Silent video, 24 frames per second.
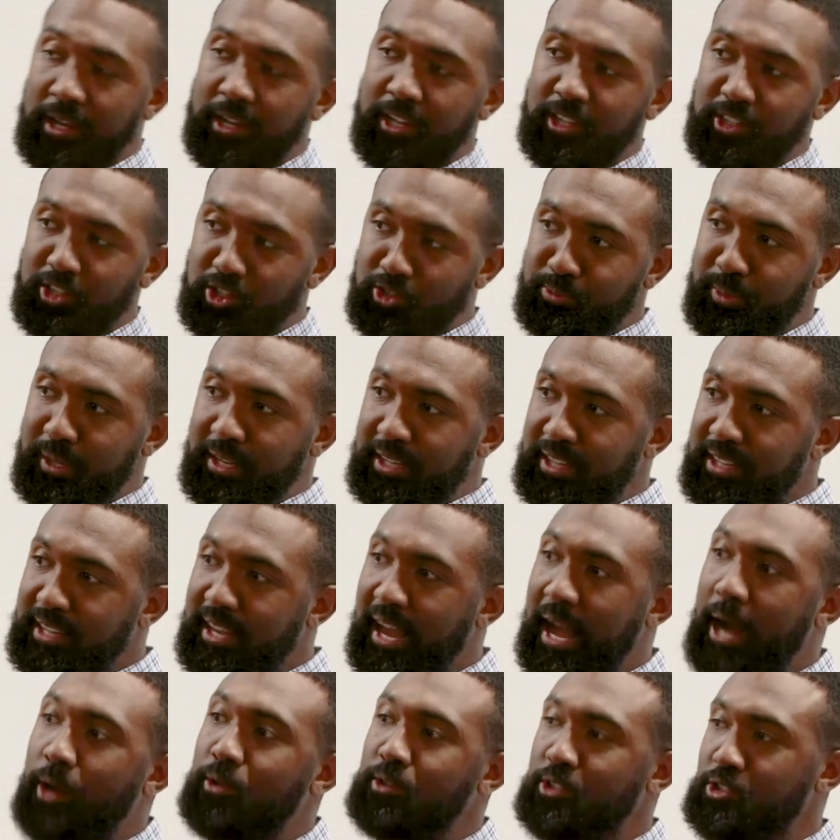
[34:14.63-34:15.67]
There's been
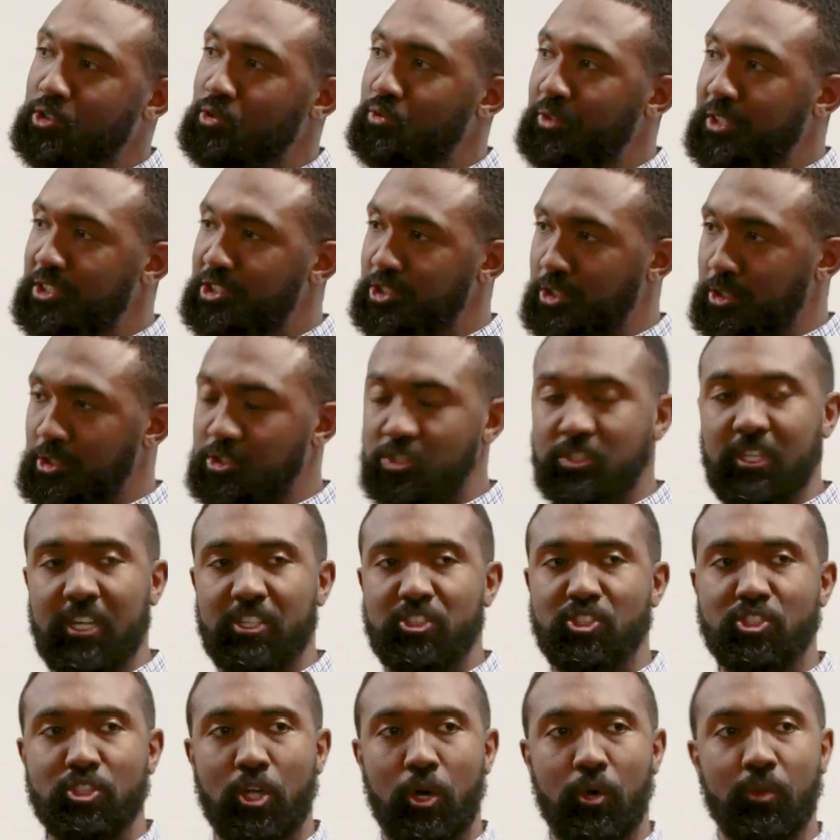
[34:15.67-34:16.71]
countless research that's
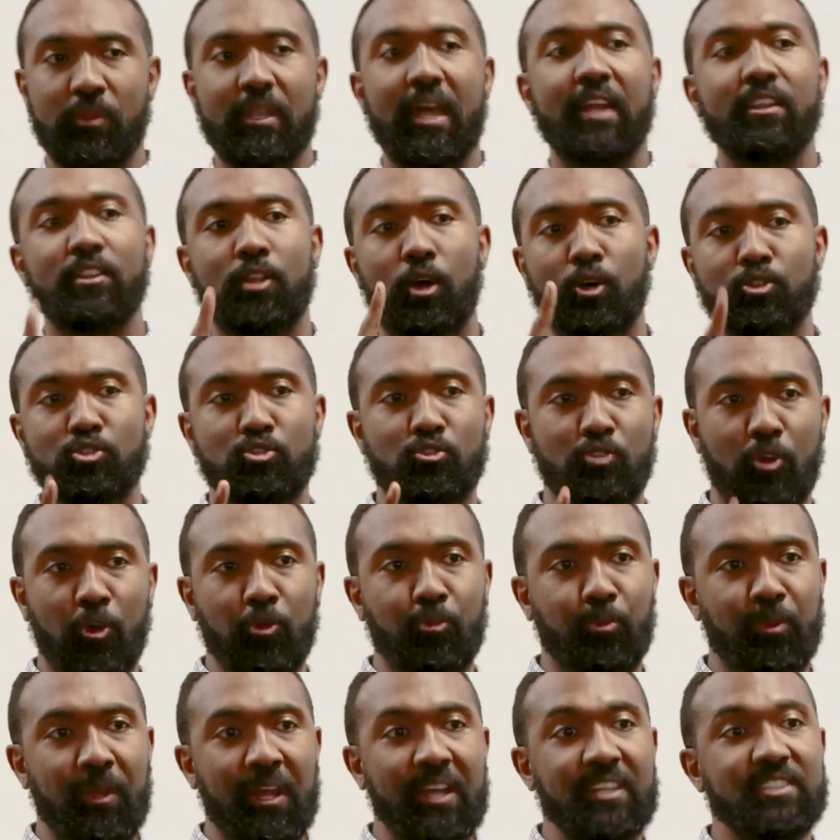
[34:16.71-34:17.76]
shown that those growth
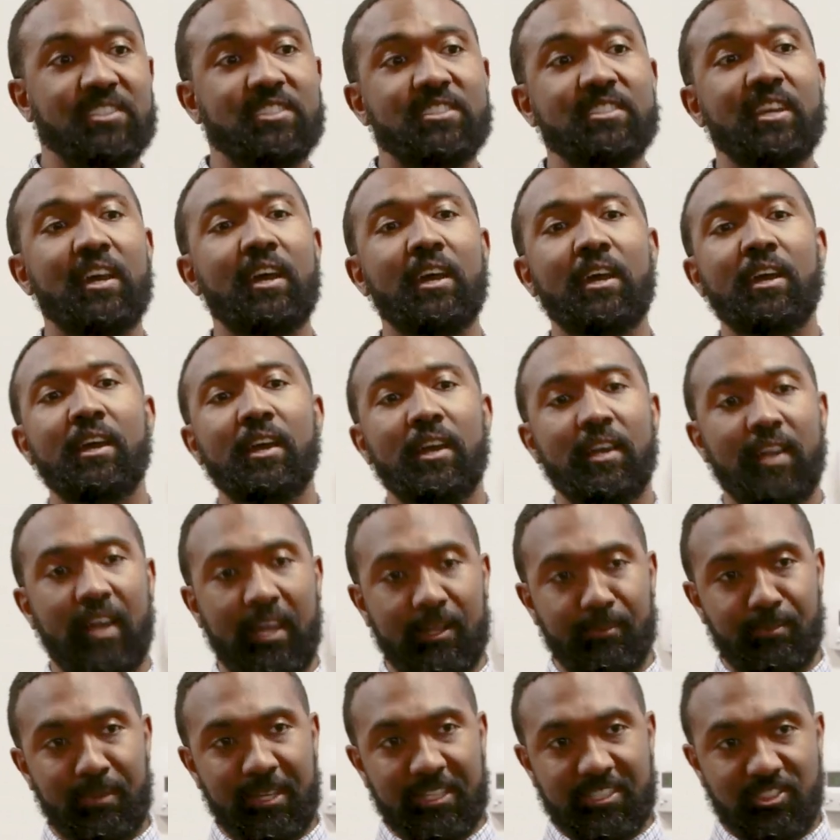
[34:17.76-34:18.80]
plates can
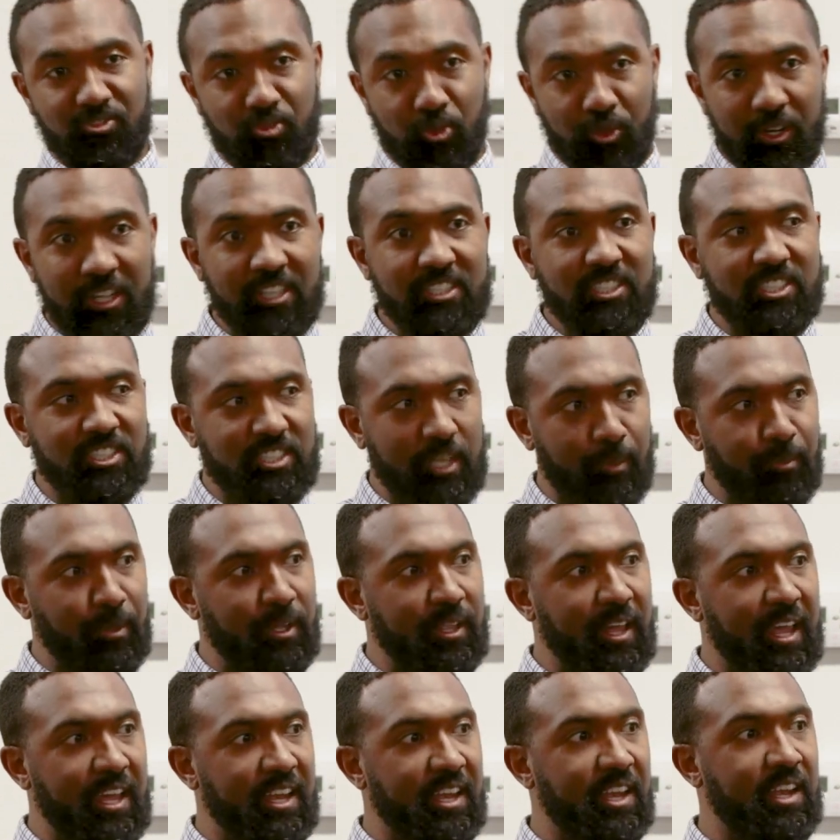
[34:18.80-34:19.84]
be
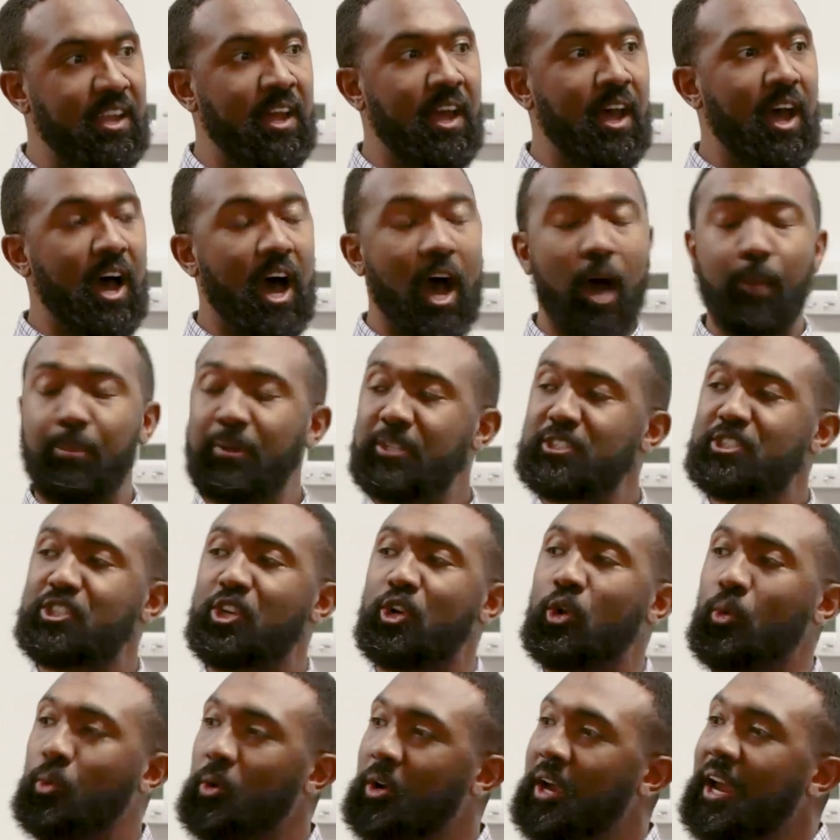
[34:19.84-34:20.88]
re-stimulated up
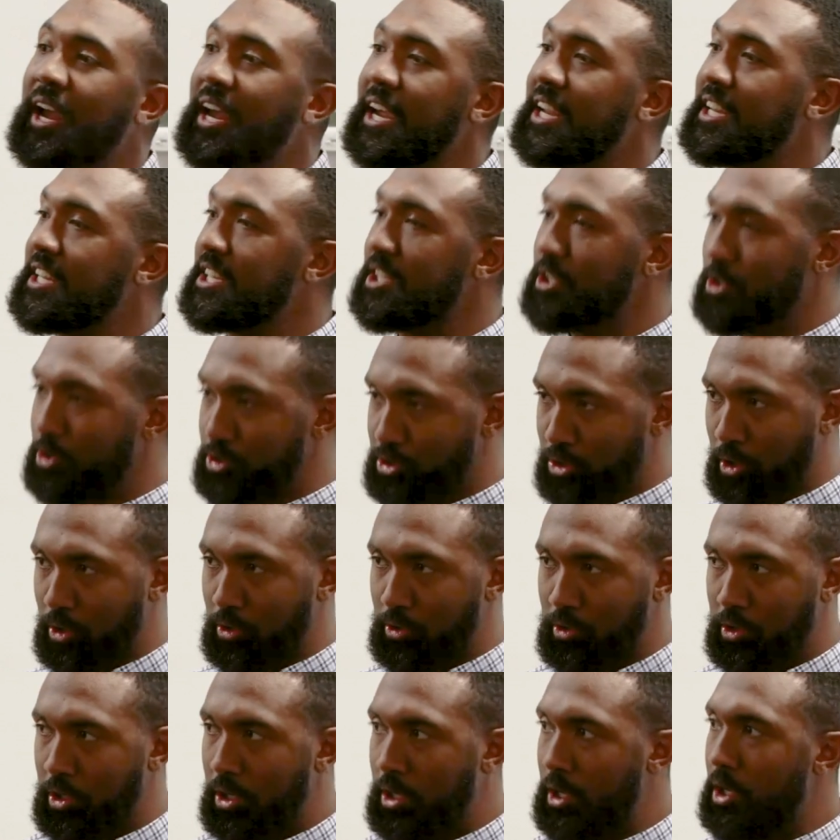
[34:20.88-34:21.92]
until we're 80 years
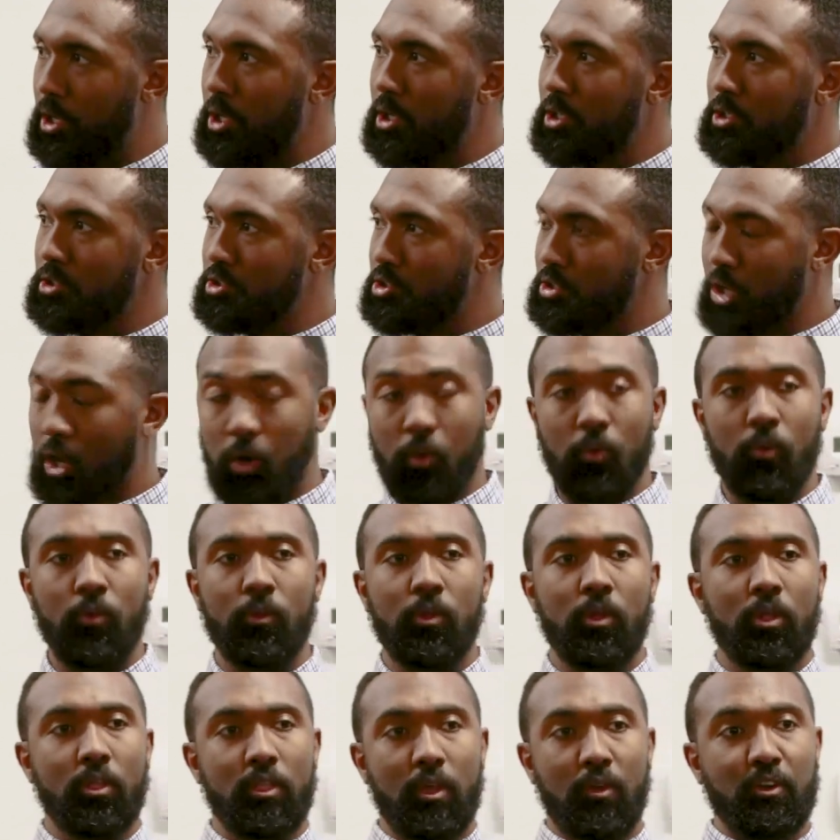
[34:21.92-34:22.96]
old.
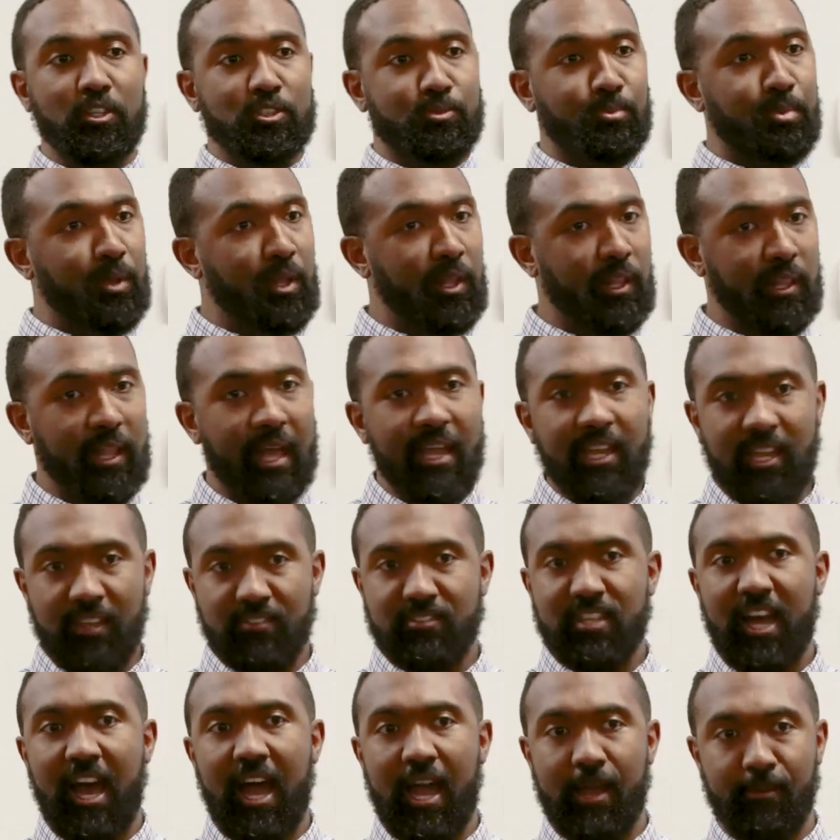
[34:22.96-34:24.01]
So there is plenty of
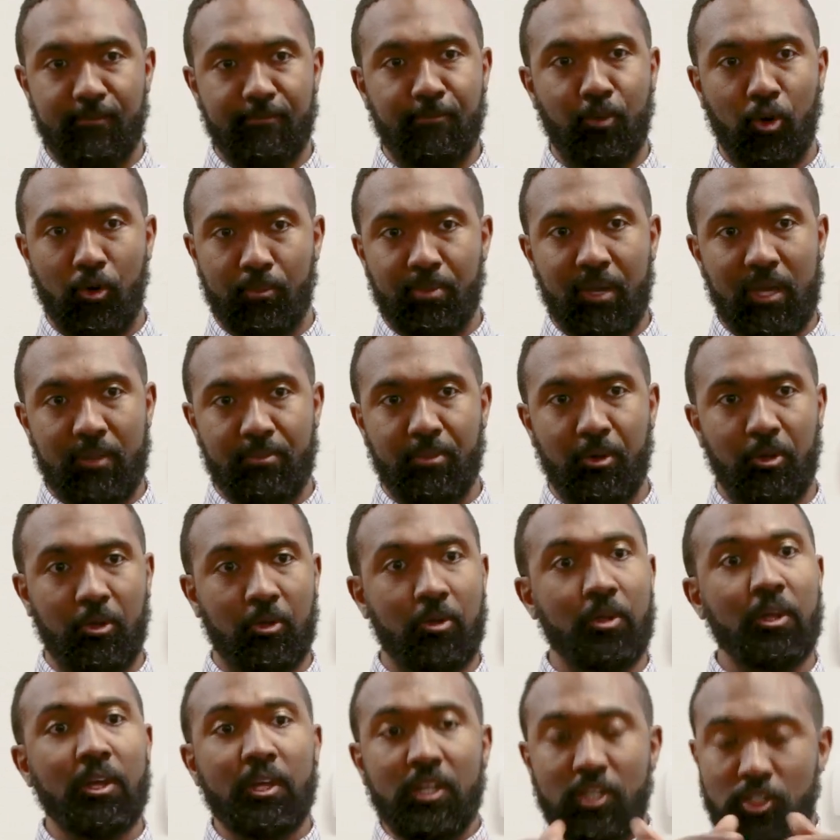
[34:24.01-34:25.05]
time for
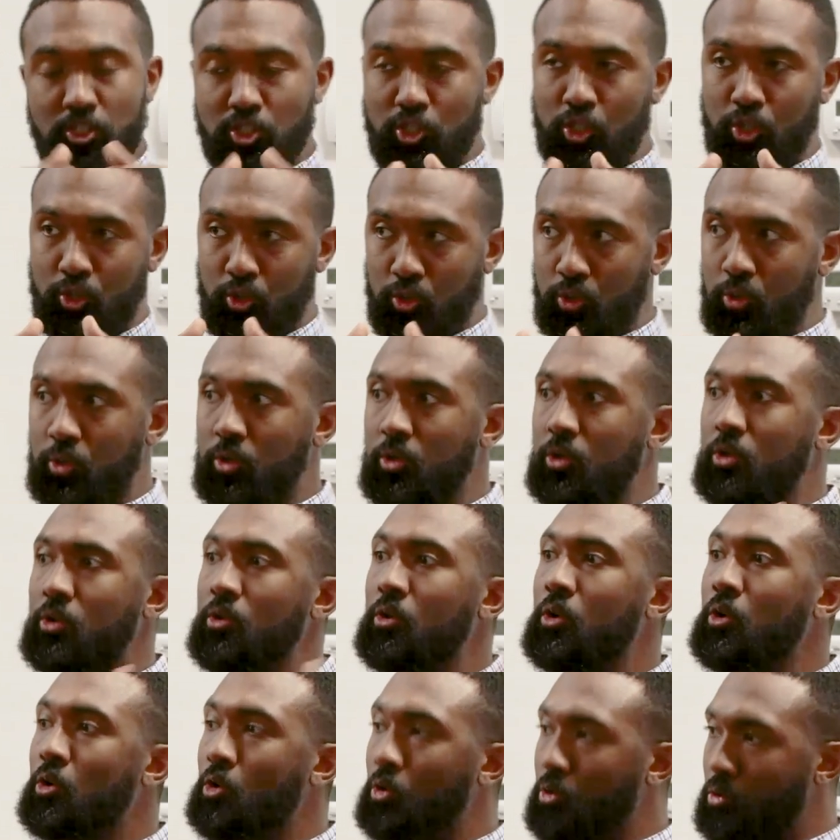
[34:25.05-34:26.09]
people to
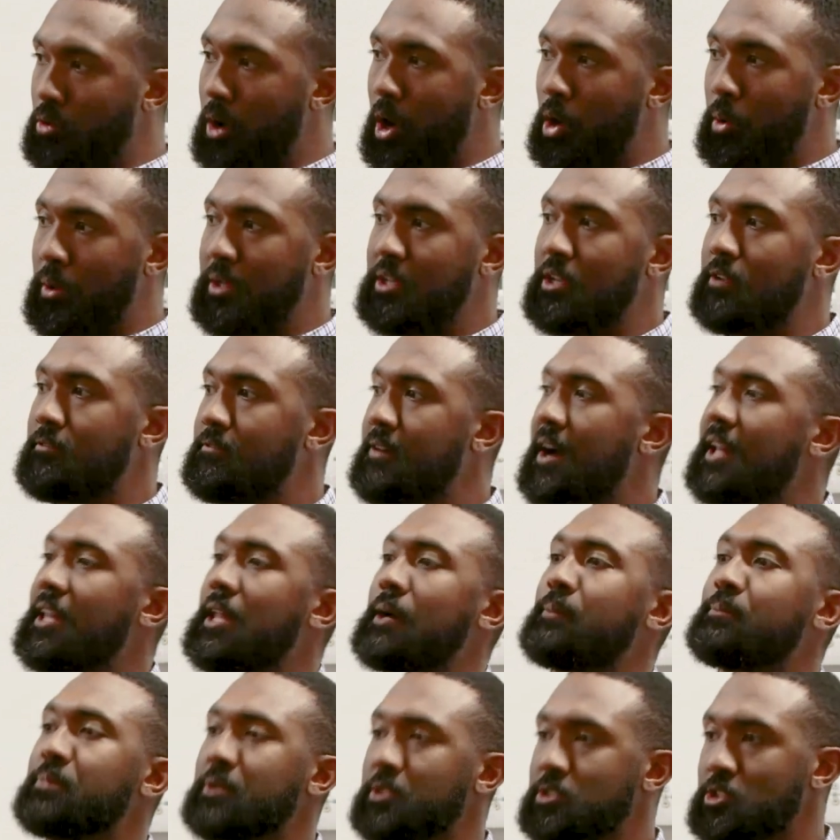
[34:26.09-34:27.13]
grow and
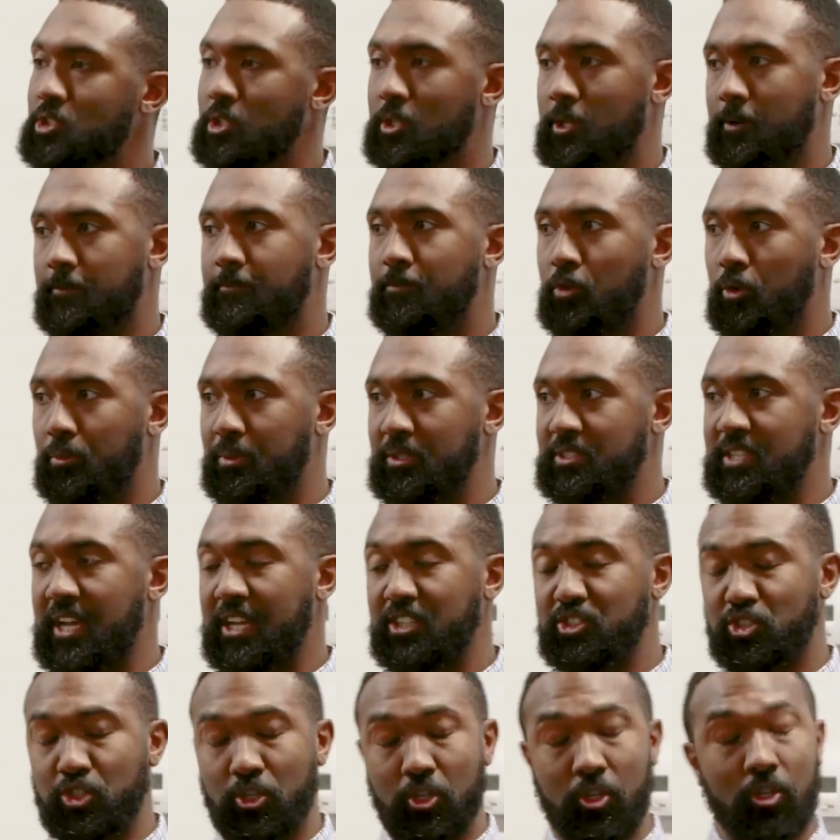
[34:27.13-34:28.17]
develop to their full
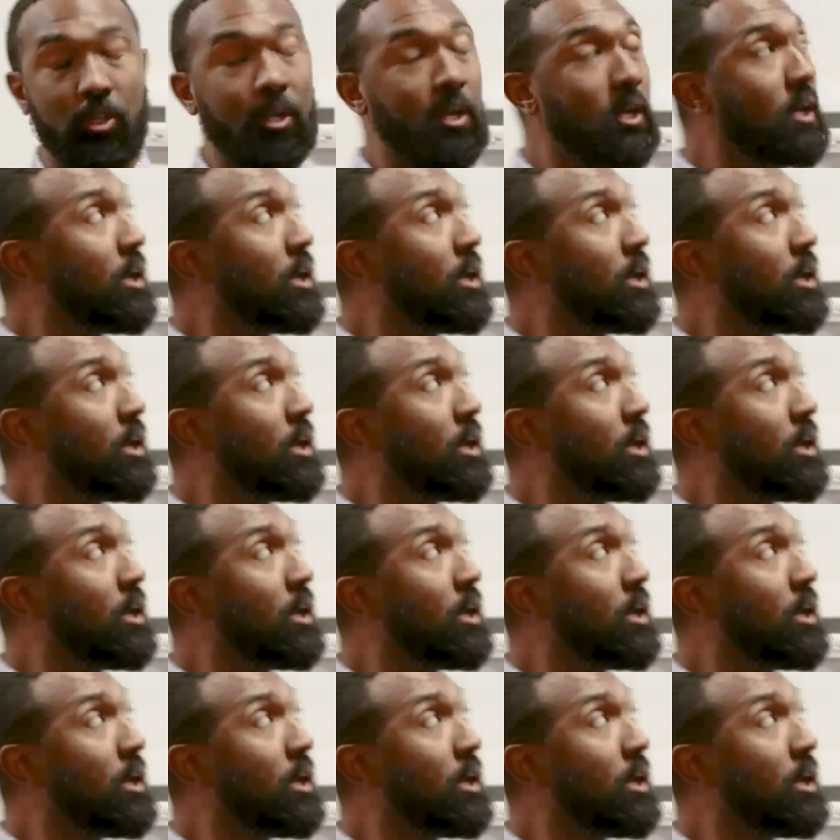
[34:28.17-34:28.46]
potential.